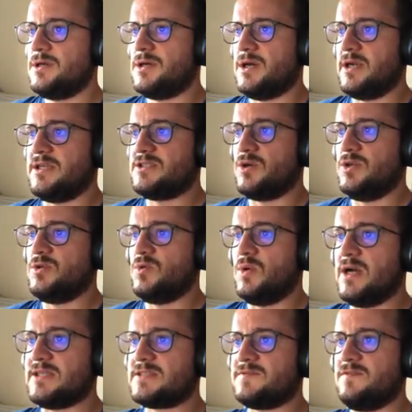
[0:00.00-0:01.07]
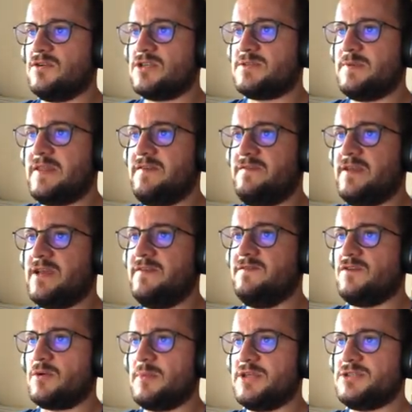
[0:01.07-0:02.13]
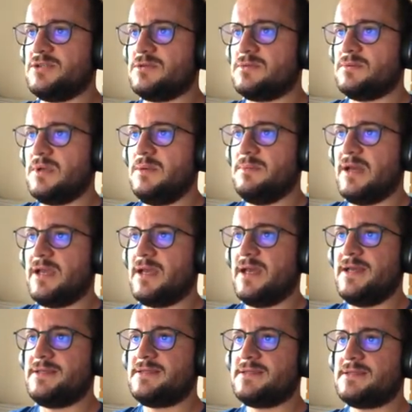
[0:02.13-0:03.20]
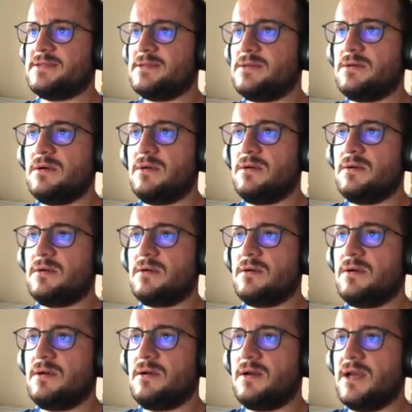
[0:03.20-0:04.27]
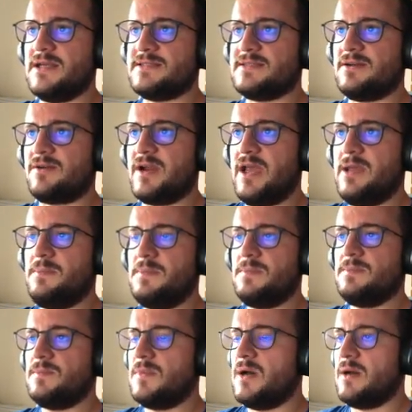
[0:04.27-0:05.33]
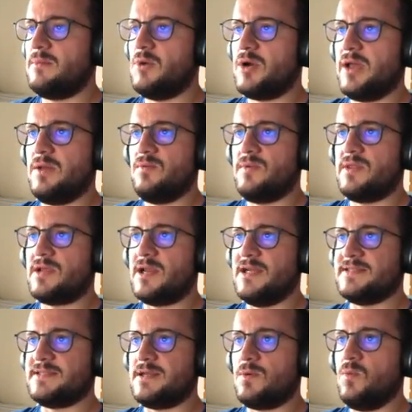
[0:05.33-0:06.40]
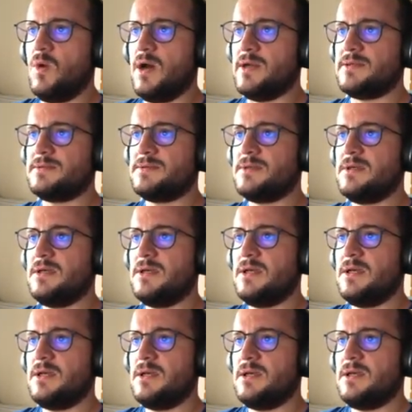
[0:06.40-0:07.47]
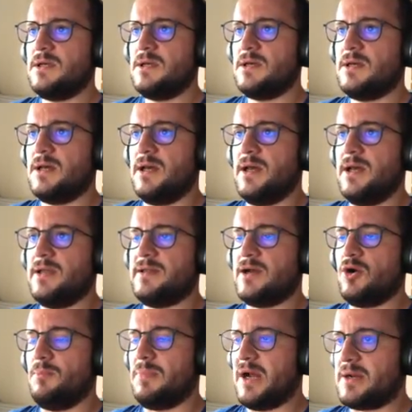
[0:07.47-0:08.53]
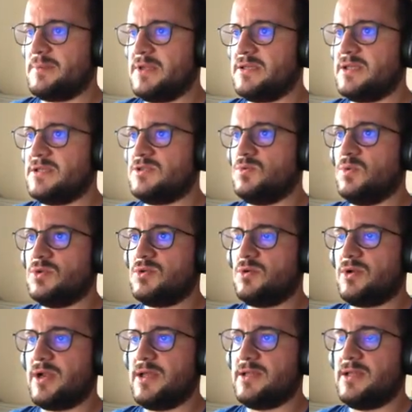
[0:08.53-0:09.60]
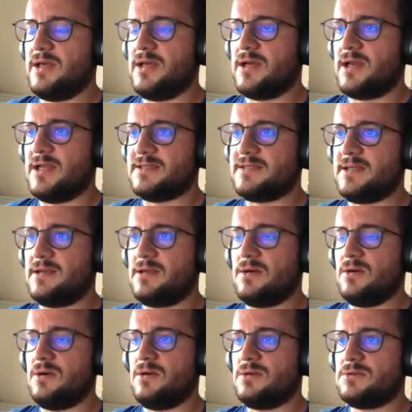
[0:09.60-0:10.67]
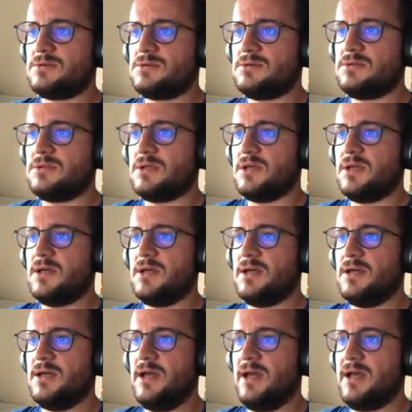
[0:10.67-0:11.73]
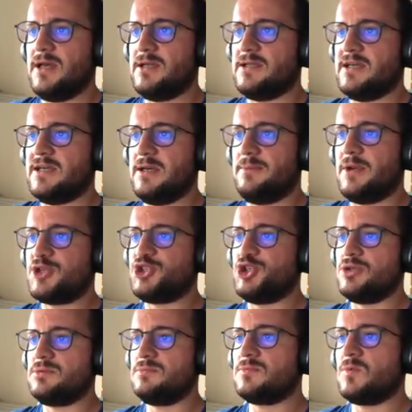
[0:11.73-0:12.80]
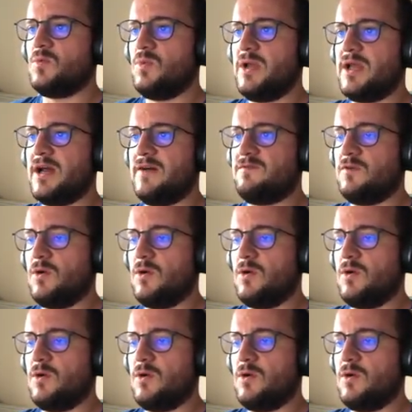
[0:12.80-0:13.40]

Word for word: and it's going to ask for specific information. In my case, cluster name, I'm okay with cluster 1, uh, the compartment that you want to create the cluster on, uh, the version. We have